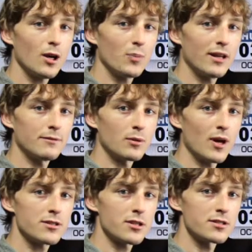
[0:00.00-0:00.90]
helping
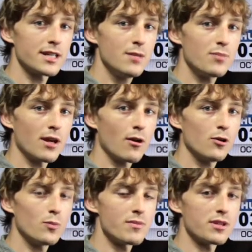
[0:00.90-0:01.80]
Vermonters keep their
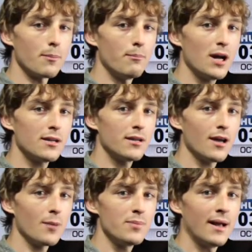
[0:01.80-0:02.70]
homes buttoned
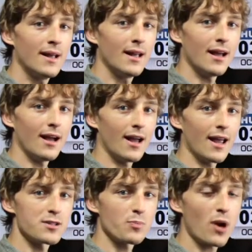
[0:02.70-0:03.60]
up,
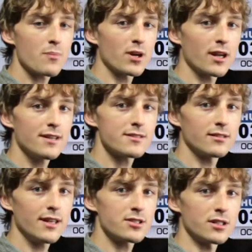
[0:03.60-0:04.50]
as proper
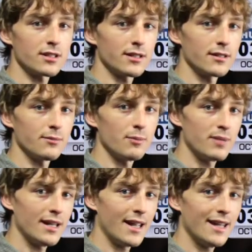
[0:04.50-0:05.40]
insulation can
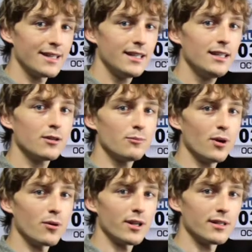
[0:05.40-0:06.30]
be a key
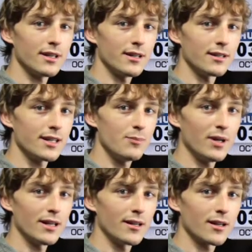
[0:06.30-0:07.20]
component in
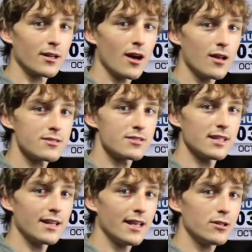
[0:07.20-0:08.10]
keeping costs
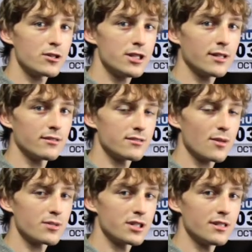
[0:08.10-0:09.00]
and energy
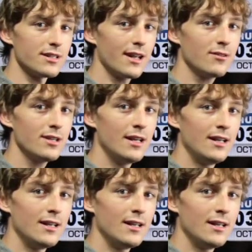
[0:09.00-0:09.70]
consumption down.